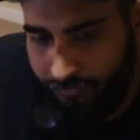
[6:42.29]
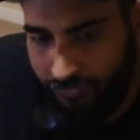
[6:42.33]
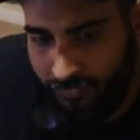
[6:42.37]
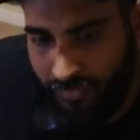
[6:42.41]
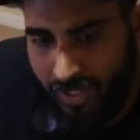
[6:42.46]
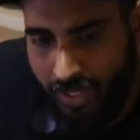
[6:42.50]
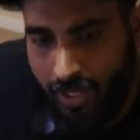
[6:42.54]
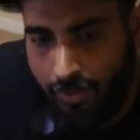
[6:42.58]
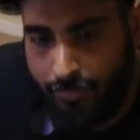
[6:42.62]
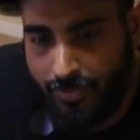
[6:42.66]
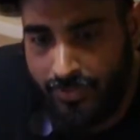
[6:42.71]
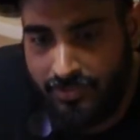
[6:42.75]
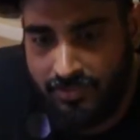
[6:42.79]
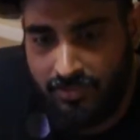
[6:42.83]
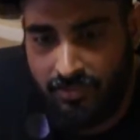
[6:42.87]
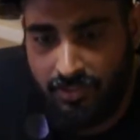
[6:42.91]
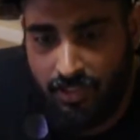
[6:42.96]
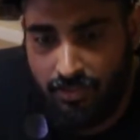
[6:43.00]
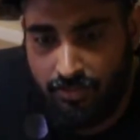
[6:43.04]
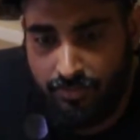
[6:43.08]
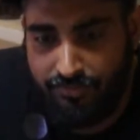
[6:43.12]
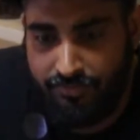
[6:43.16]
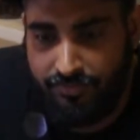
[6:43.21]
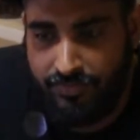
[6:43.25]
The app has a
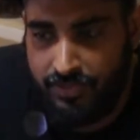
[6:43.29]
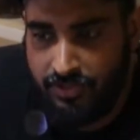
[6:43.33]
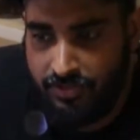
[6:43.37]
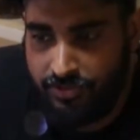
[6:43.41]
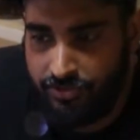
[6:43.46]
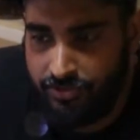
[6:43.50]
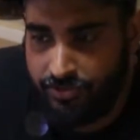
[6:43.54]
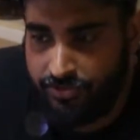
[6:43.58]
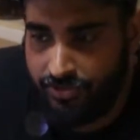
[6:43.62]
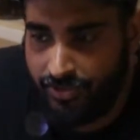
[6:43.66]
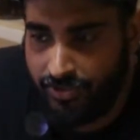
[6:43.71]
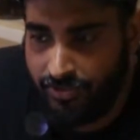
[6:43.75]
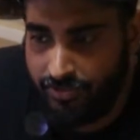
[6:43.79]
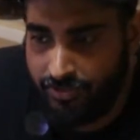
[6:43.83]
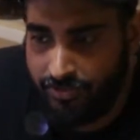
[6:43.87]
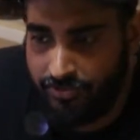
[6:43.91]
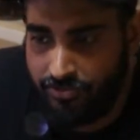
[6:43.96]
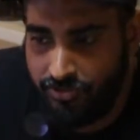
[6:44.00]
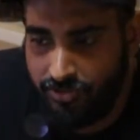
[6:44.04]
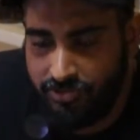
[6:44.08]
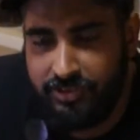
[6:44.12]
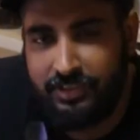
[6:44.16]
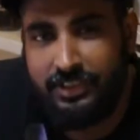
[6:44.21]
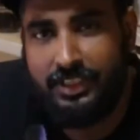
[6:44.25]
lot of features, and
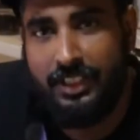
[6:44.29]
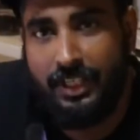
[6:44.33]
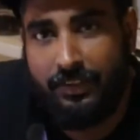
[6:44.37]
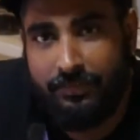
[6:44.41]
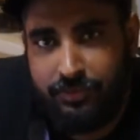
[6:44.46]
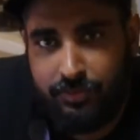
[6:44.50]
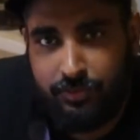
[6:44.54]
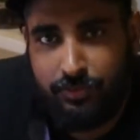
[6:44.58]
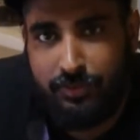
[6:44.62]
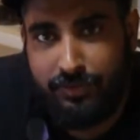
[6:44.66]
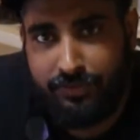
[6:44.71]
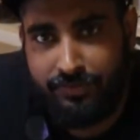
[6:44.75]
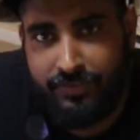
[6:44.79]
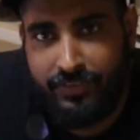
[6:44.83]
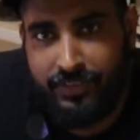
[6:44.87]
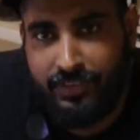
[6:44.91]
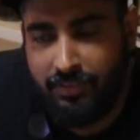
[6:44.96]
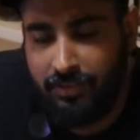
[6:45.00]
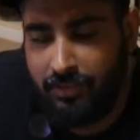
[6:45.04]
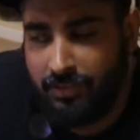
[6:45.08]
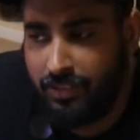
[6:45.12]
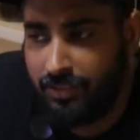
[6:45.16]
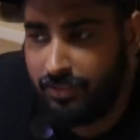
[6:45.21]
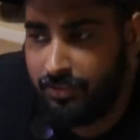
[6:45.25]
it just gives you the
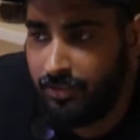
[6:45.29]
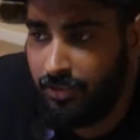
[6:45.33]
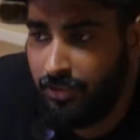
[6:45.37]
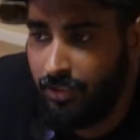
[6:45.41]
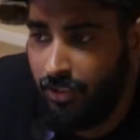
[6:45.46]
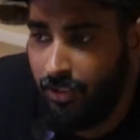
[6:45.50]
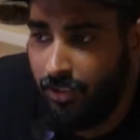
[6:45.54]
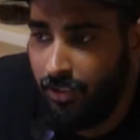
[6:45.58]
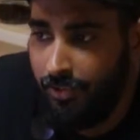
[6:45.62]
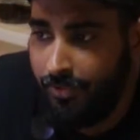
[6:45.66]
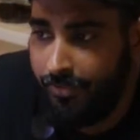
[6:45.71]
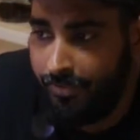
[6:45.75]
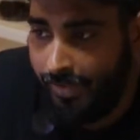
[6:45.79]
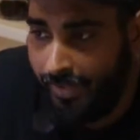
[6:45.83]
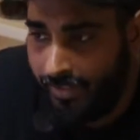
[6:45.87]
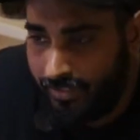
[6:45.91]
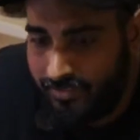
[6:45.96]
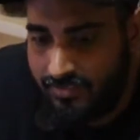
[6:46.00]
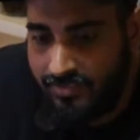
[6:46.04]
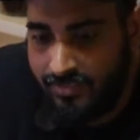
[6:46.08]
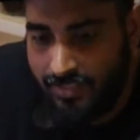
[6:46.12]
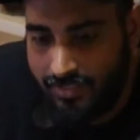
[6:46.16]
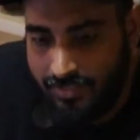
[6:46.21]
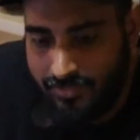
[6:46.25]
feel that
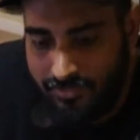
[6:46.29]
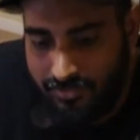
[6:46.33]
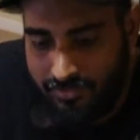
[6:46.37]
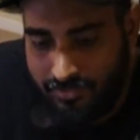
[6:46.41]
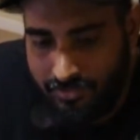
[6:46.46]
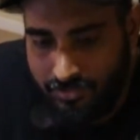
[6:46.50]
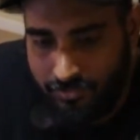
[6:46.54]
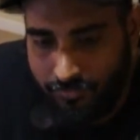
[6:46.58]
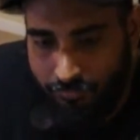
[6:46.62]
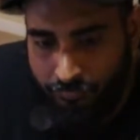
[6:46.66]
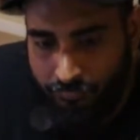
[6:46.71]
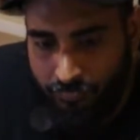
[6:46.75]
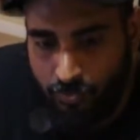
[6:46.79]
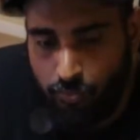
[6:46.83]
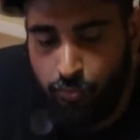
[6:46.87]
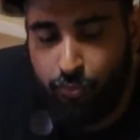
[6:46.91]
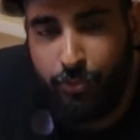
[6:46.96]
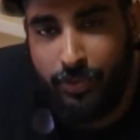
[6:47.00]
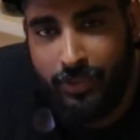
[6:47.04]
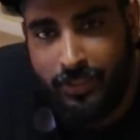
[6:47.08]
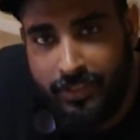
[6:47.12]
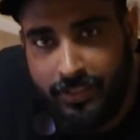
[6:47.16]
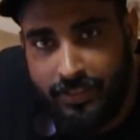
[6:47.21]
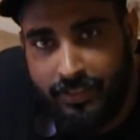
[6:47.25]
XSense
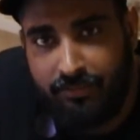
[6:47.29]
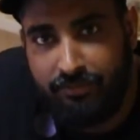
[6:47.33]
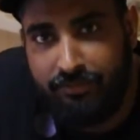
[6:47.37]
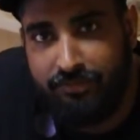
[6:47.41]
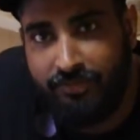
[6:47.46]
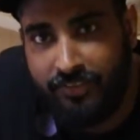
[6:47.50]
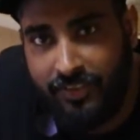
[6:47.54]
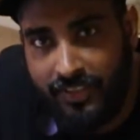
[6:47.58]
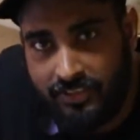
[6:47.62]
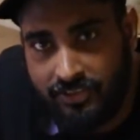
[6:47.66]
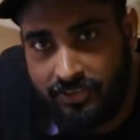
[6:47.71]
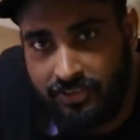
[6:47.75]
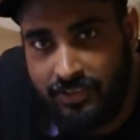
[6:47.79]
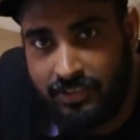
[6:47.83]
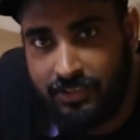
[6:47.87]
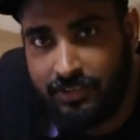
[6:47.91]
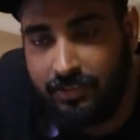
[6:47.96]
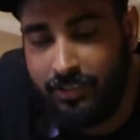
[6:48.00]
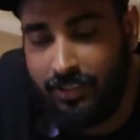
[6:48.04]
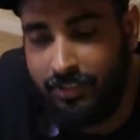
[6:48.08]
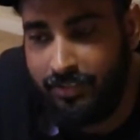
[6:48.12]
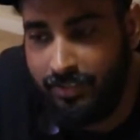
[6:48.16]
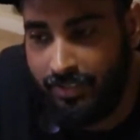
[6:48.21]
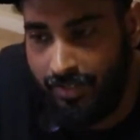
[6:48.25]
really
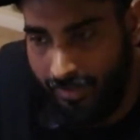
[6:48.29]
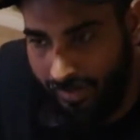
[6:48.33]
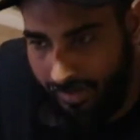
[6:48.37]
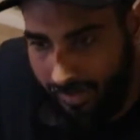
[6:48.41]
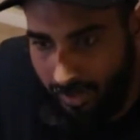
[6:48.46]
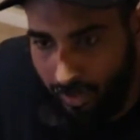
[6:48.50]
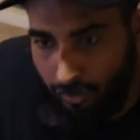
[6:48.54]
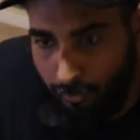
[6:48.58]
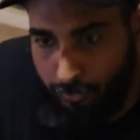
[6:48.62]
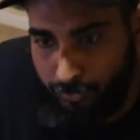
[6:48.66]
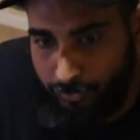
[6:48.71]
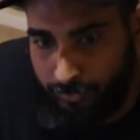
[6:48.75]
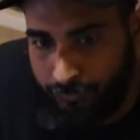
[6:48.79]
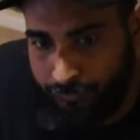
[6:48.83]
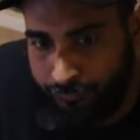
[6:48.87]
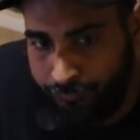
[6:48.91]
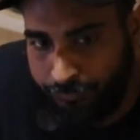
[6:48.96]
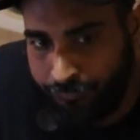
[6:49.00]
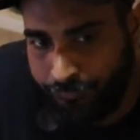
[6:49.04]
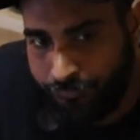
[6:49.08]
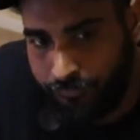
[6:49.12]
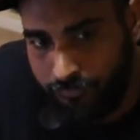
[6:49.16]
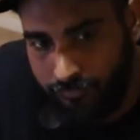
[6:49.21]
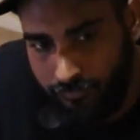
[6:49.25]
invested in the app.
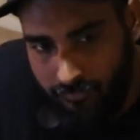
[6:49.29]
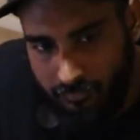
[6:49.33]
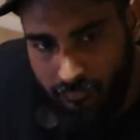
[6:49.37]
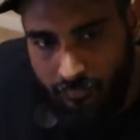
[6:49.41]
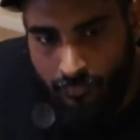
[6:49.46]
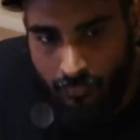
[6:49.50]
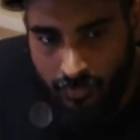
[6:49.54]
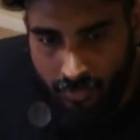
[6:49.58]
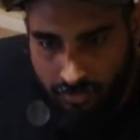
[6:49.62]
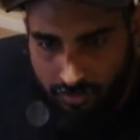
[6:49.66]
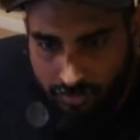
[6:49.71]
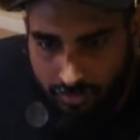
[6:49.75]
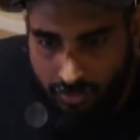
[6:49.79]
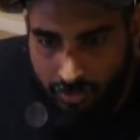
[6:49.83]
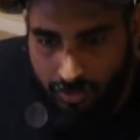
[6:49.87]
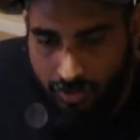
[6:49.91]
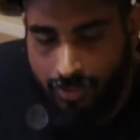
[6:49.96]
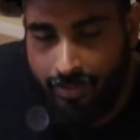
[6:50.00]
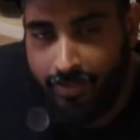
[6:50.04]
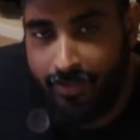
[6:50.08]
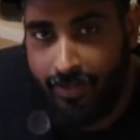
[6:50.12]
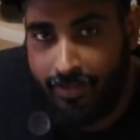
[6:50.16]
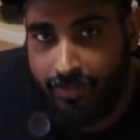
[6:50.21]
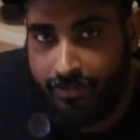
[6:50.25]

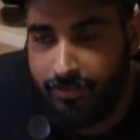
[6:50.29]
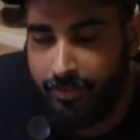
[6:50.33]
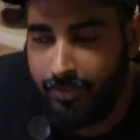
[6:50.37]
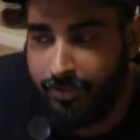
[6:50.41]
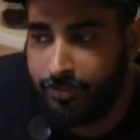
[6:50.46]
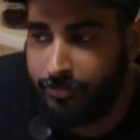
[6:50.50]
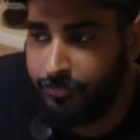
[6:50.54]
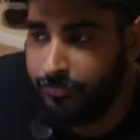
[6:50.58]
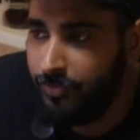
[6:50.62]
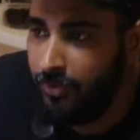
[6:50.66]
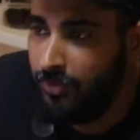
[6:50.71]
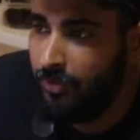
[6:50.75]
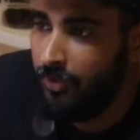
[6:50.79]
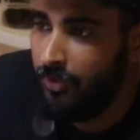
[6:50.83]
I like that.